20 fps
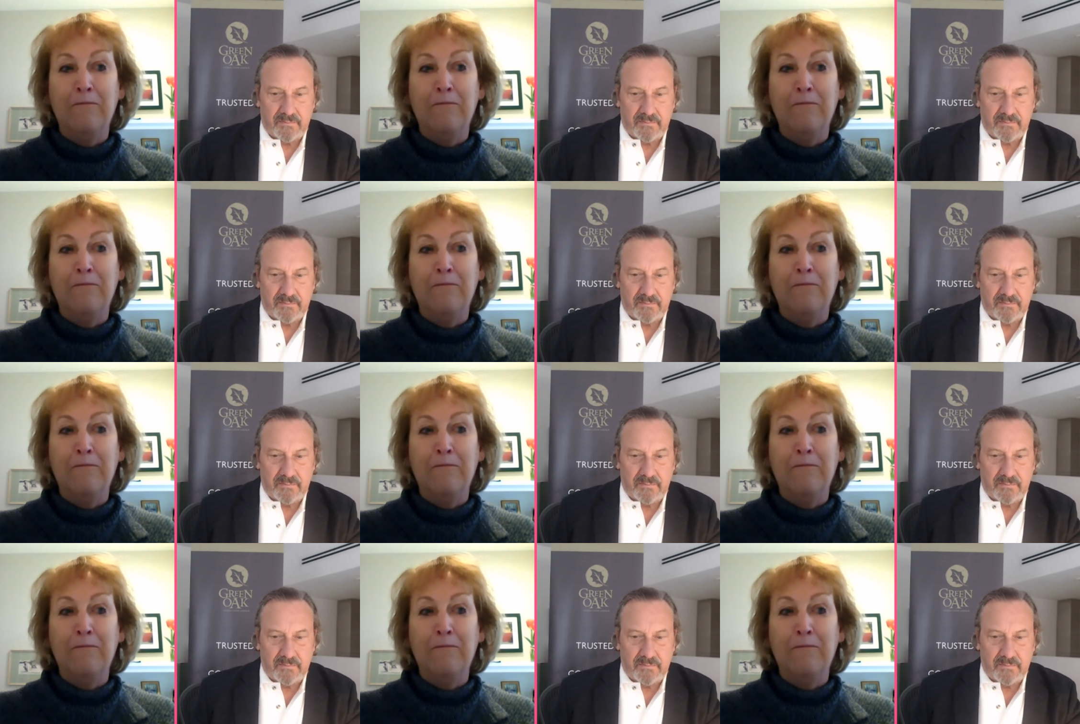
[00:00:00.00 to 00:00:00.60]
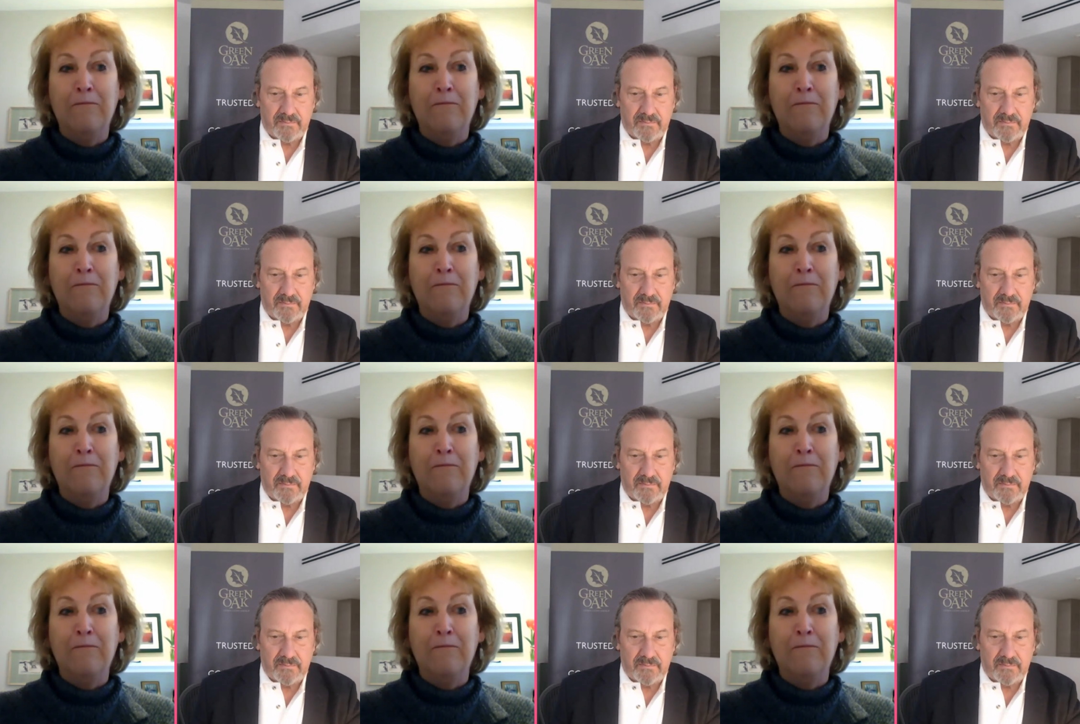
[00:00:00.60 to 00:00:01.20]

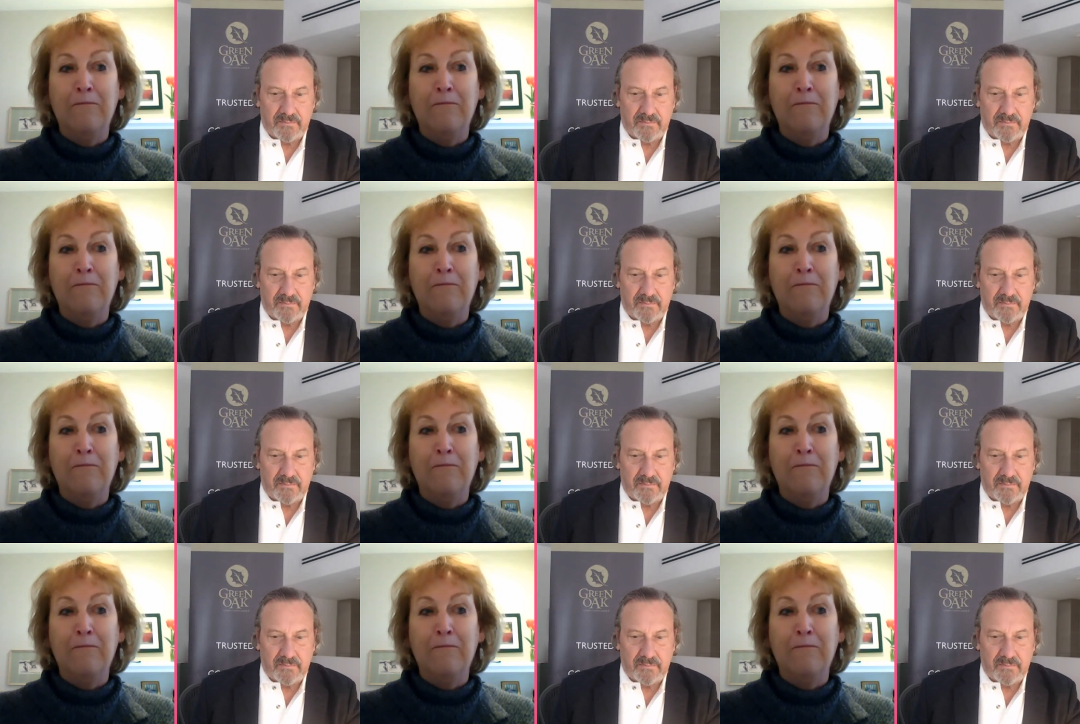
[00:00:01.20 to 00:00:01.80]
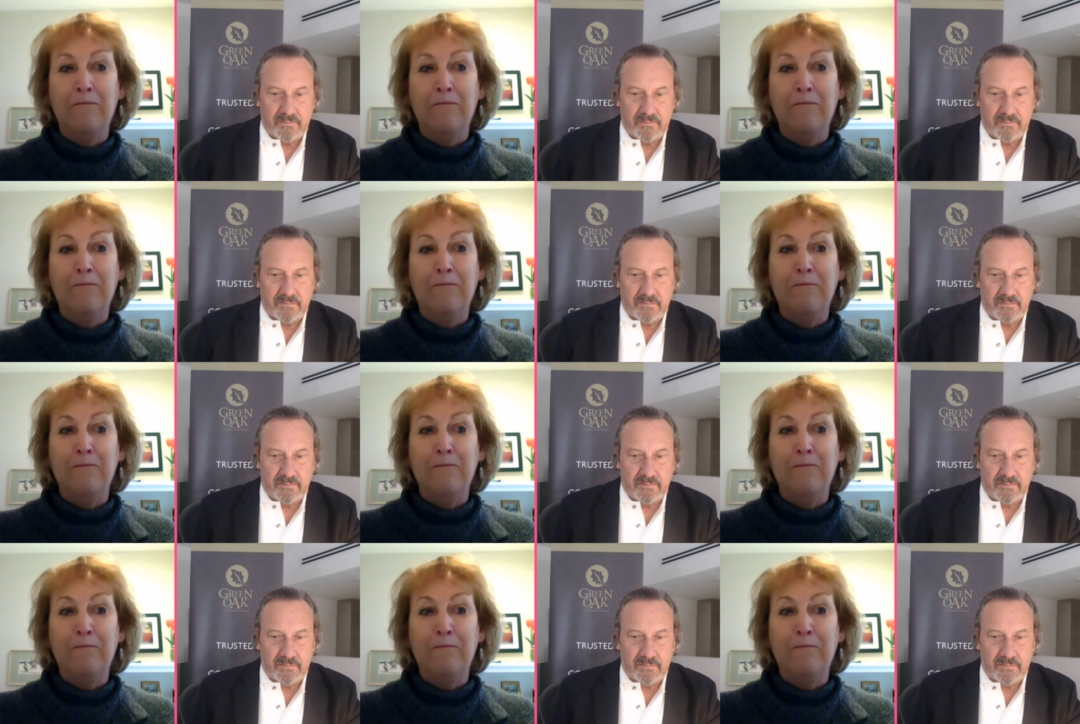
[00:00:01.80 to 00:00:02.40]

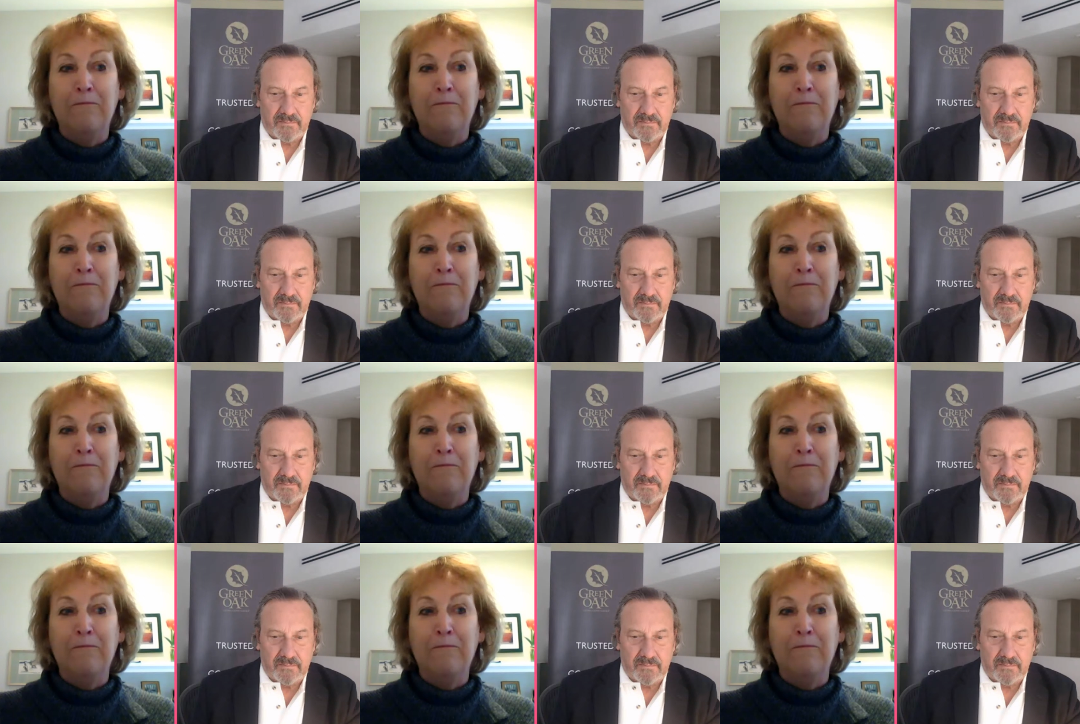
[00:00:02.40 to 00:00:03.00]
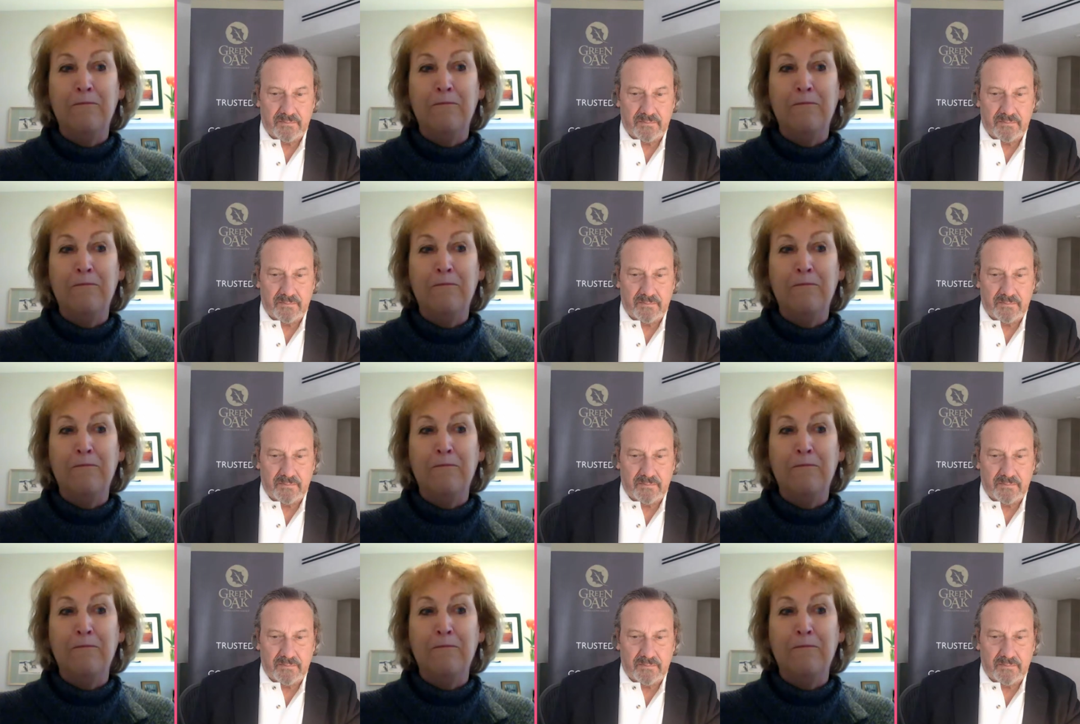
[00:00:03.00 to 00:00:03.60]

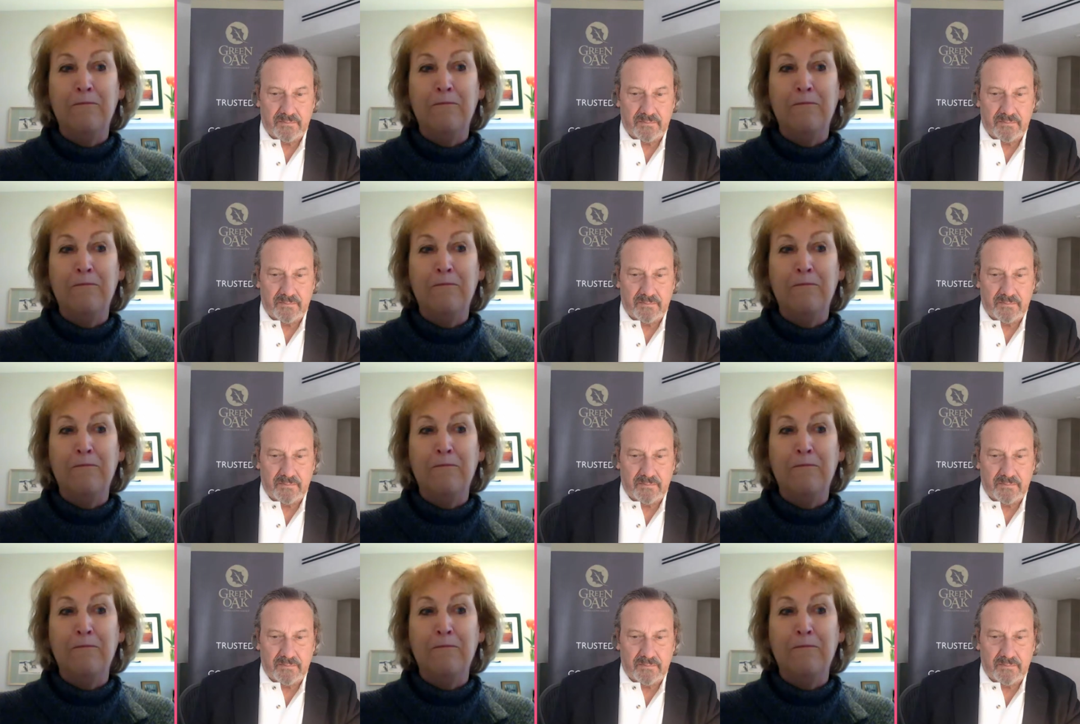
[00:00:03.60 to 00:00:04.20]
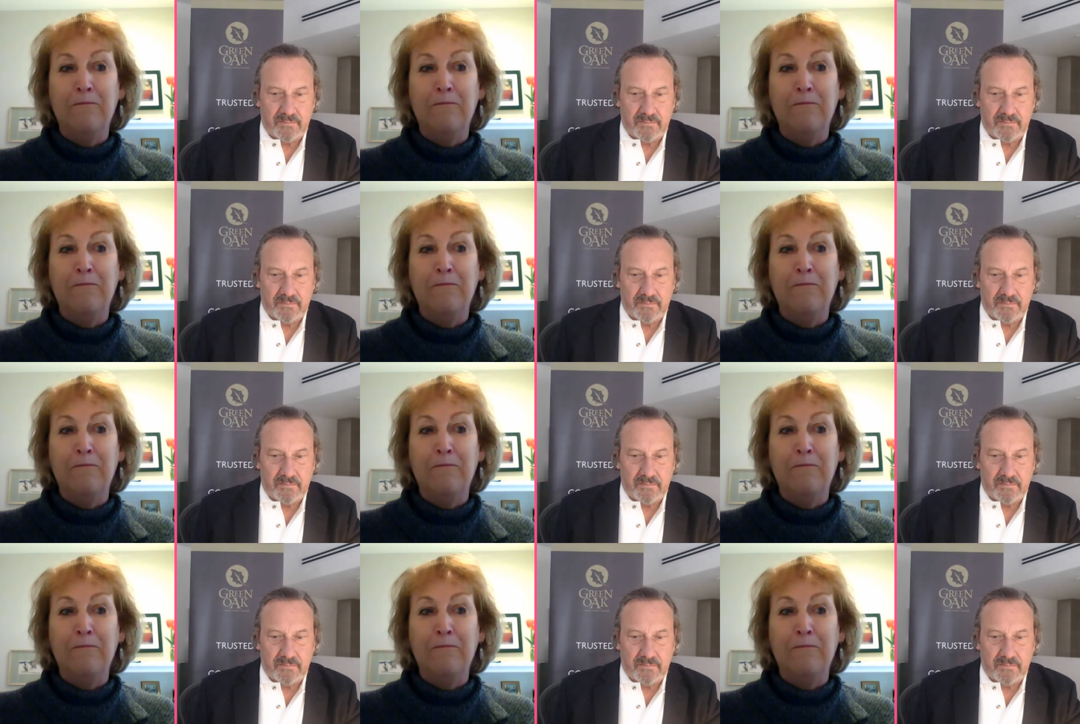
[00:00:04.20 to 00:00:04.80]

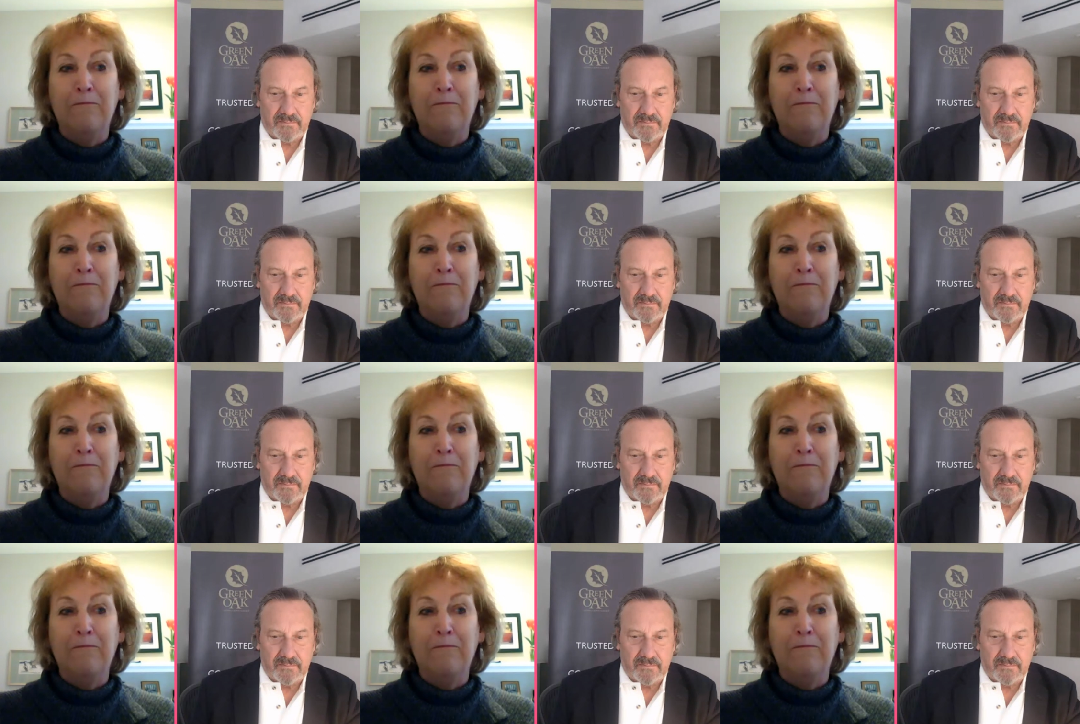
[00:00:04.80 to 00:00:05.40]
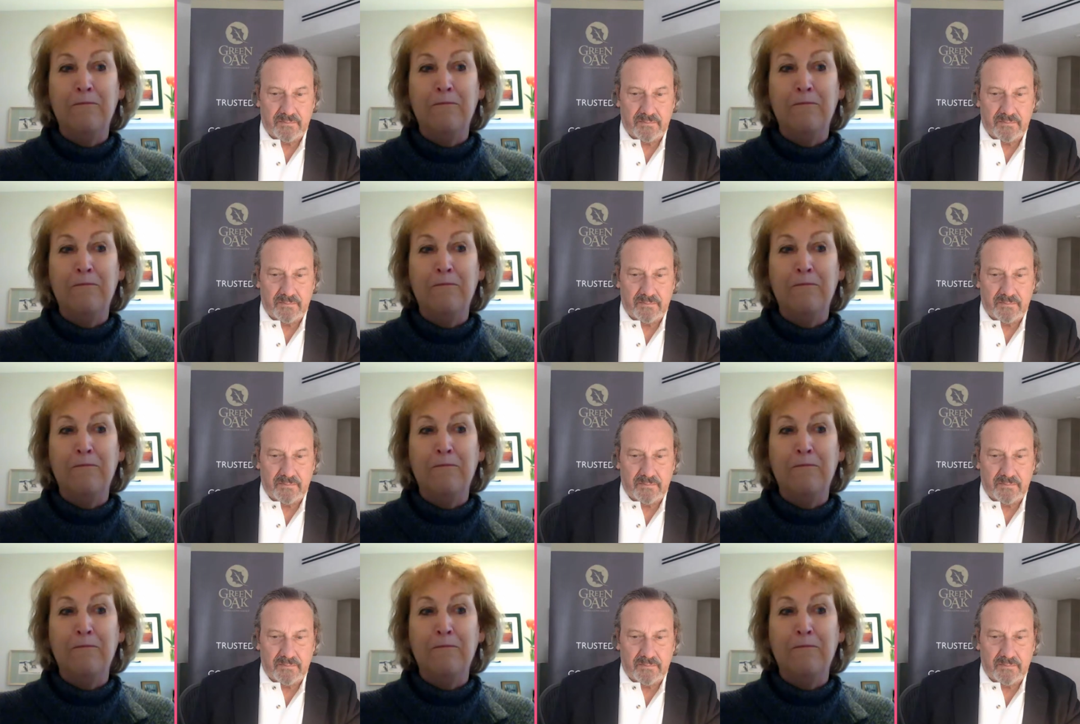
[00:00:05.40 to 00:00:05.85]
(no one is talking)